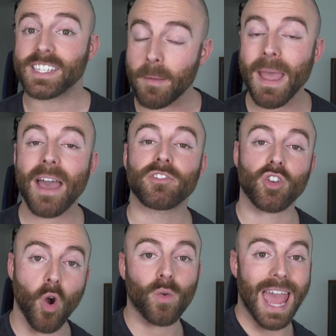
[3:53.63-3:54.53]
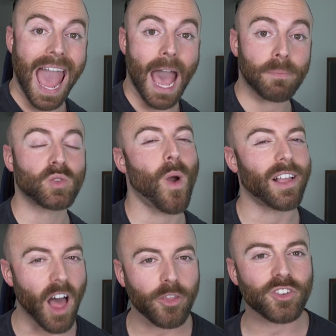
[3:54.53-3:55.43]
Some have their own apps
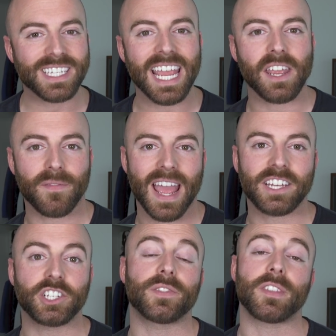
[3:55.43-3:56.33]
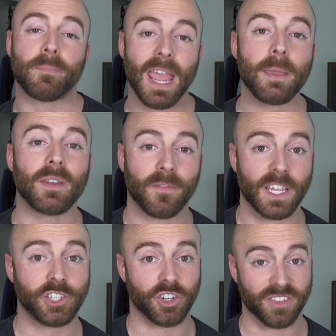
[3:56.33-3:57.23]
while others take advantage of the payment
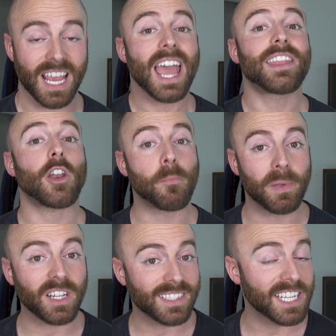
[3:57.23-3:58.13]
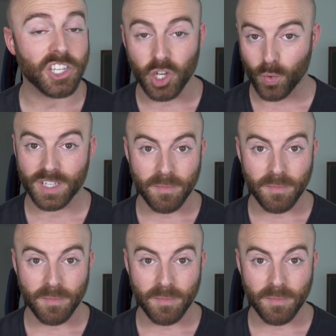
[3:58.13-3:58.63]
features that are built into newer